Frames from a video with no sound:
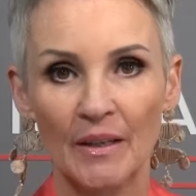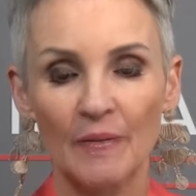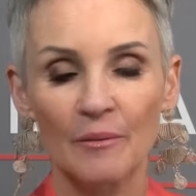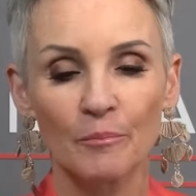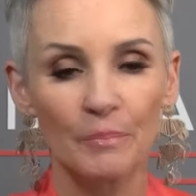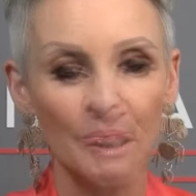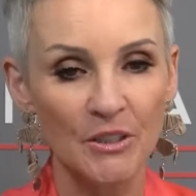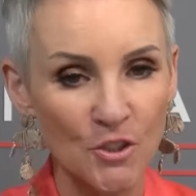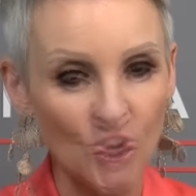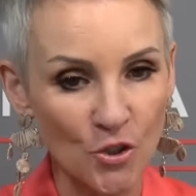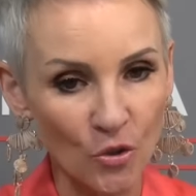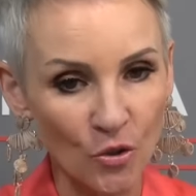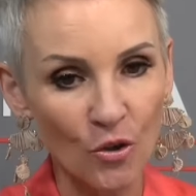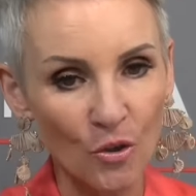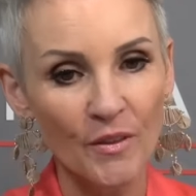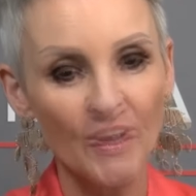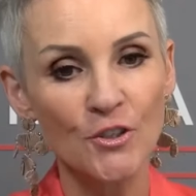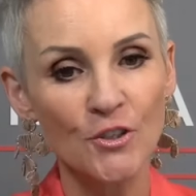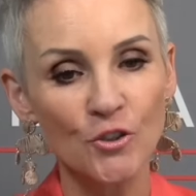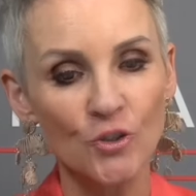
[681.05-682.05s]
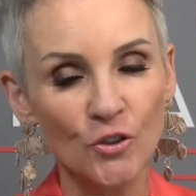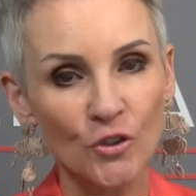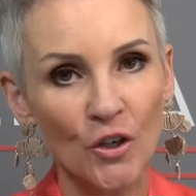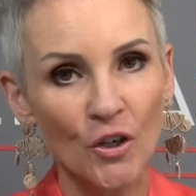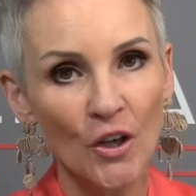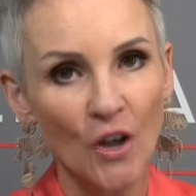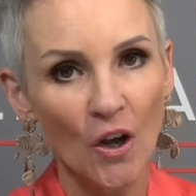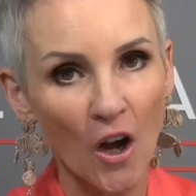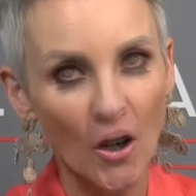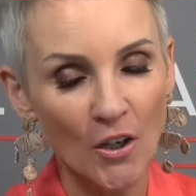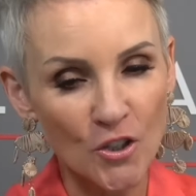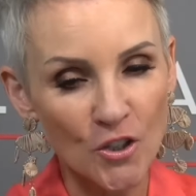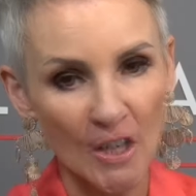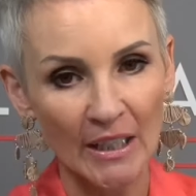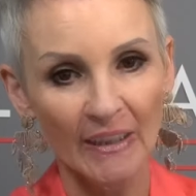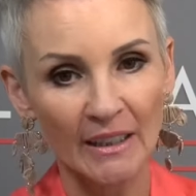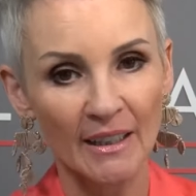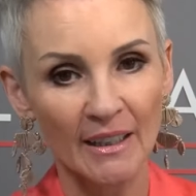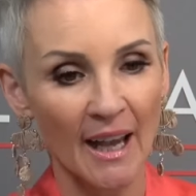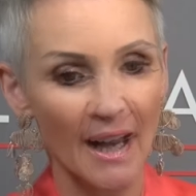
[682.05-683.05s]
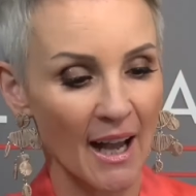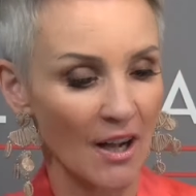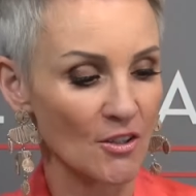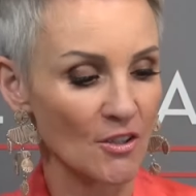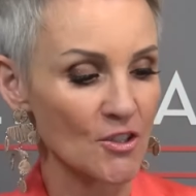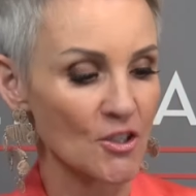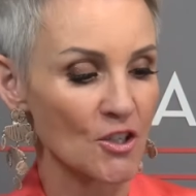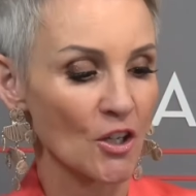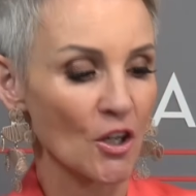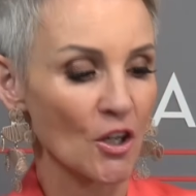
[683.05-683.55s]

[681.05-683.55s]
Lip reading: Be sure that you are checking out